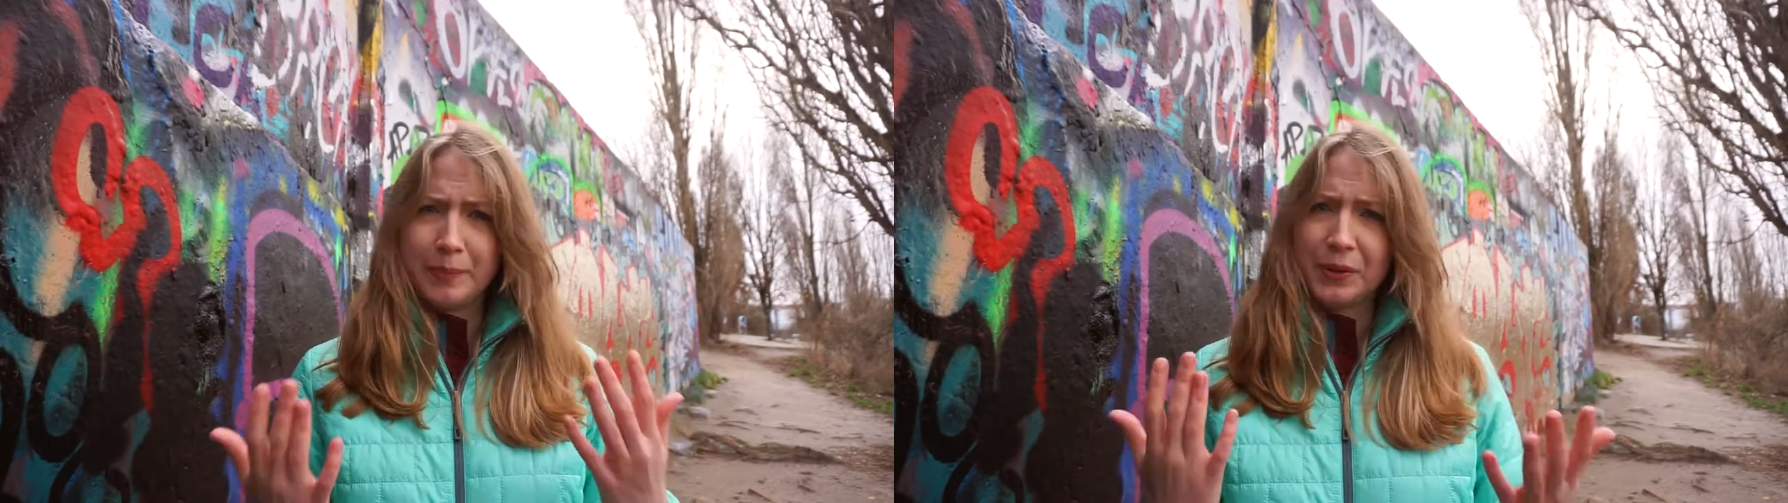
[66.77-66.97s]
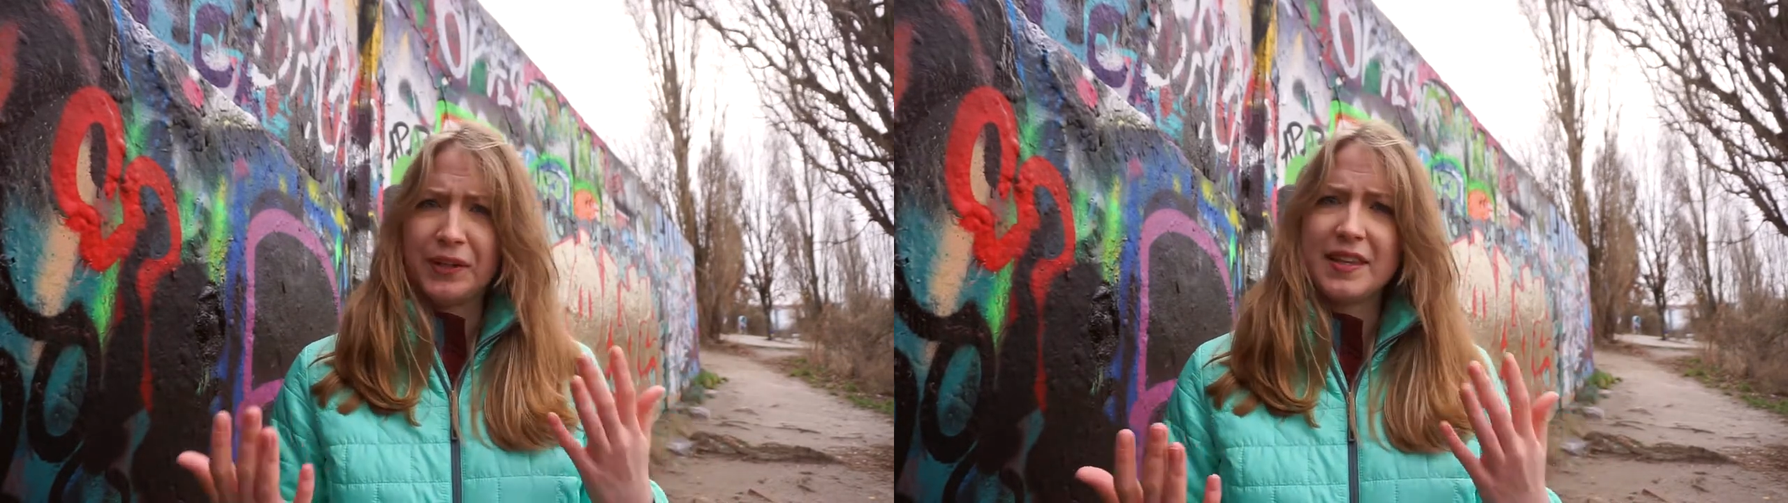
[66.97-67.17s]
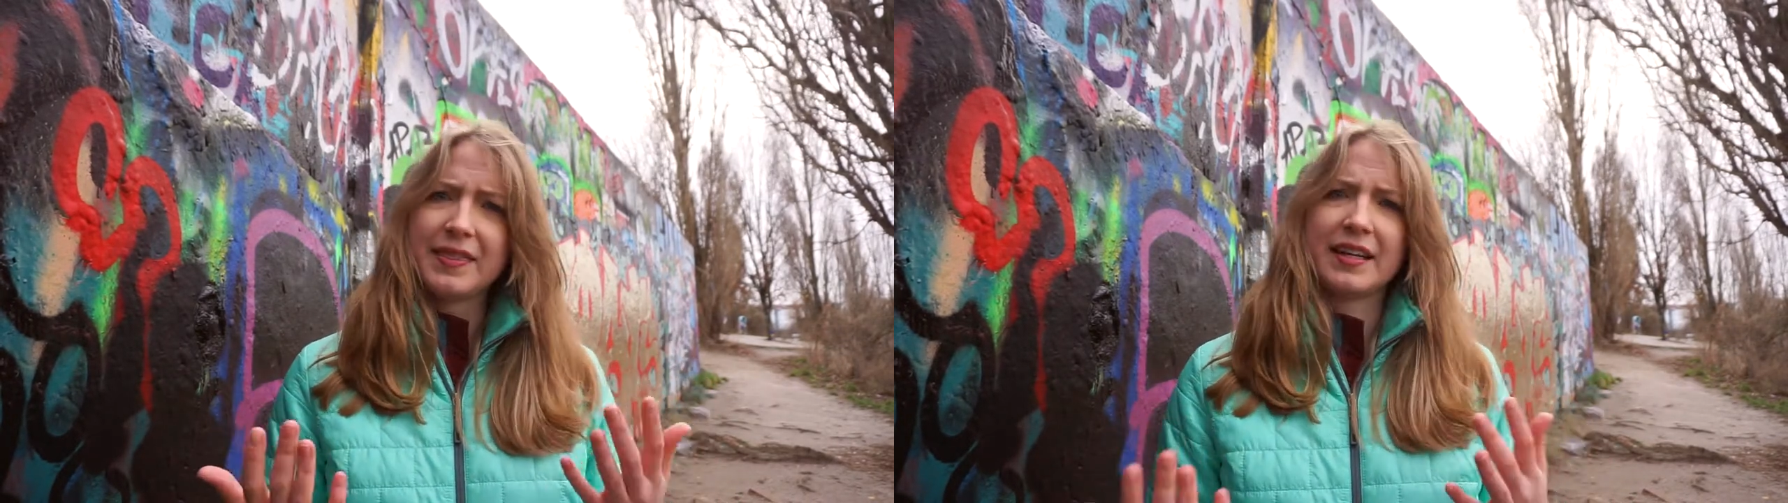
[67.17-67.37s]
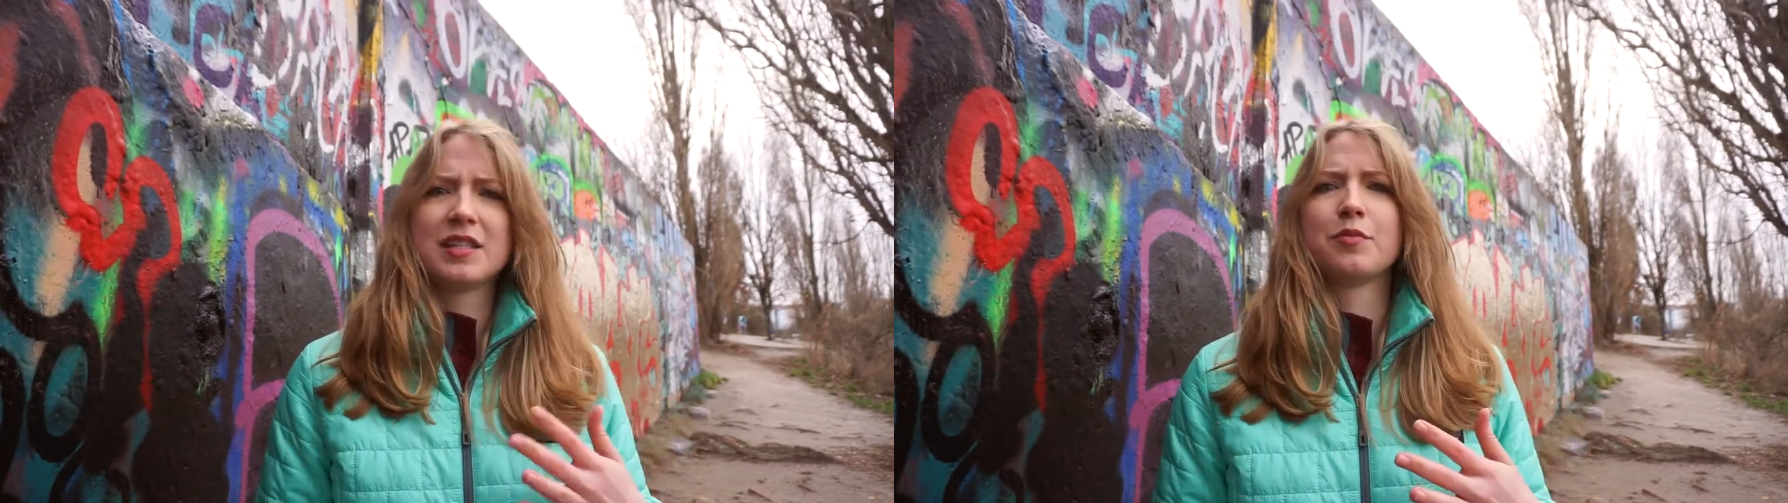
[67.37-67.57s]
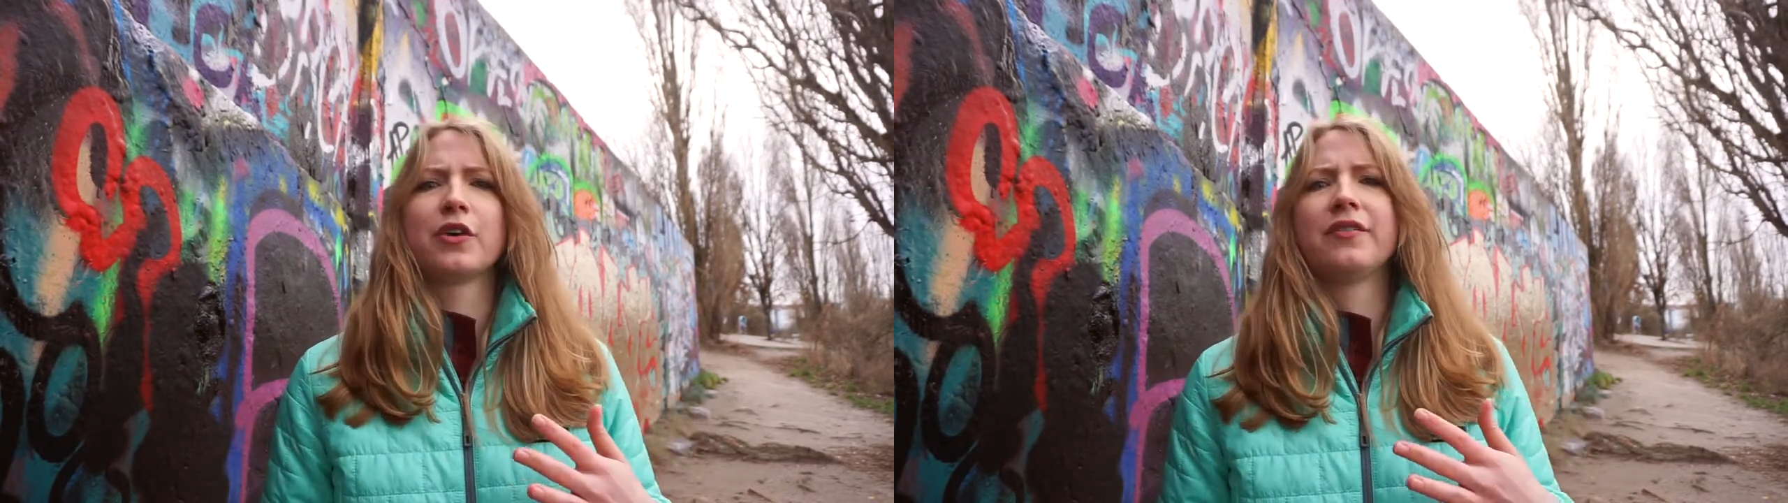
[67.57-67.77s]
Berlin, that
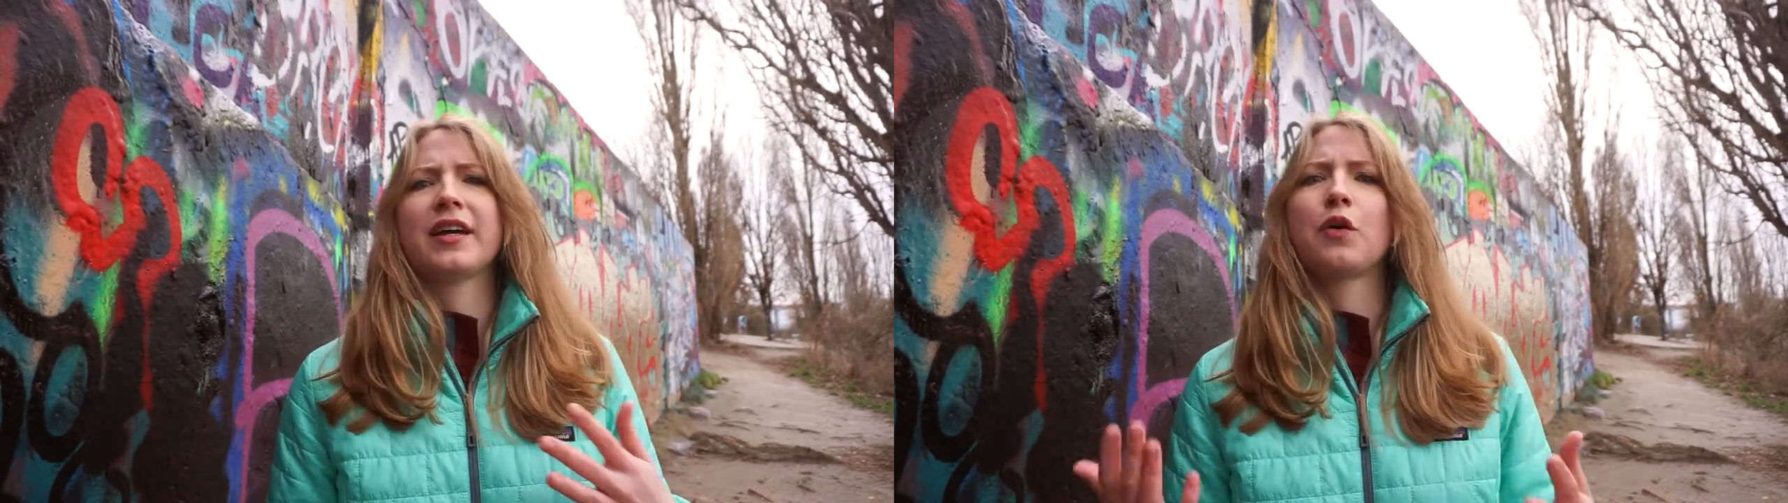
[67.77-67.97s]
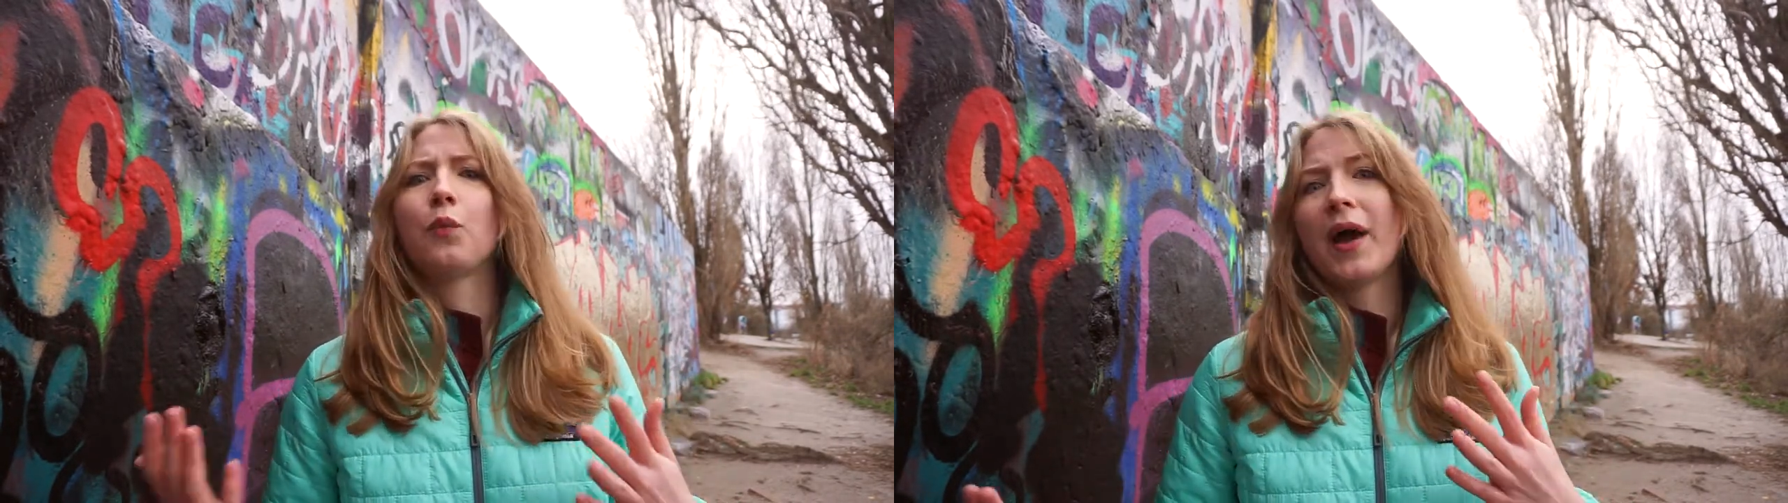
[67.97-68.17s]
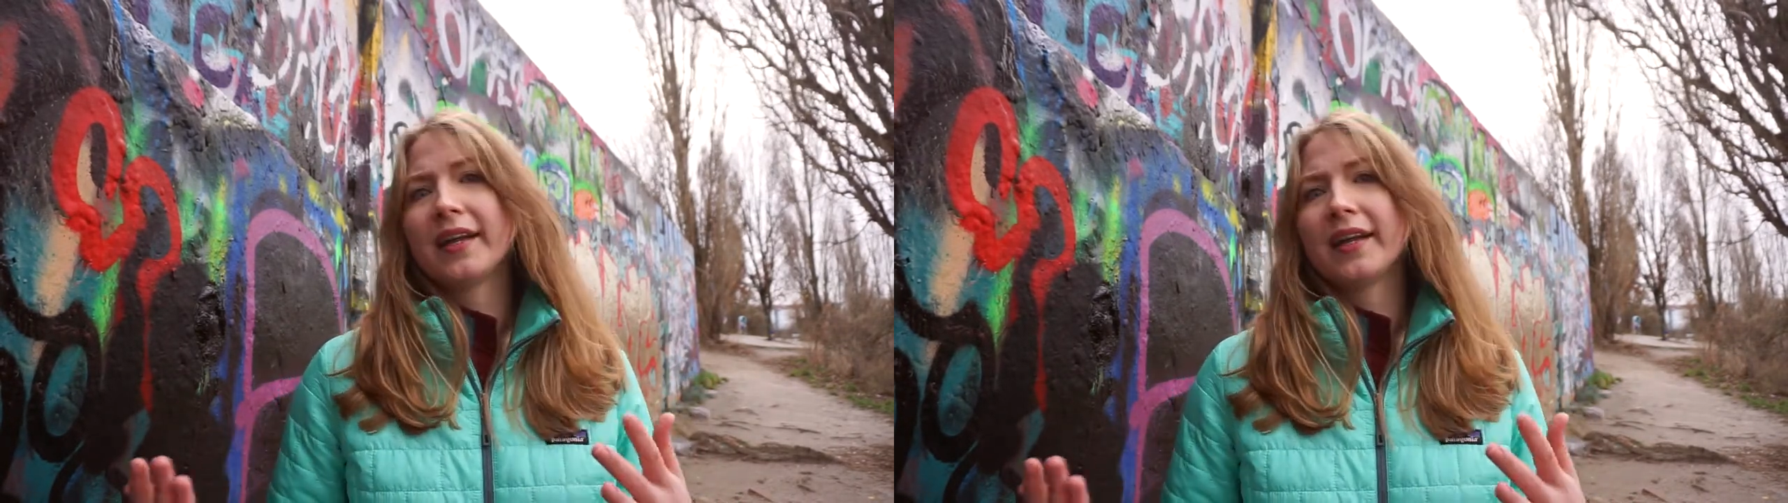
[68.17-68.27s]
it's more of like a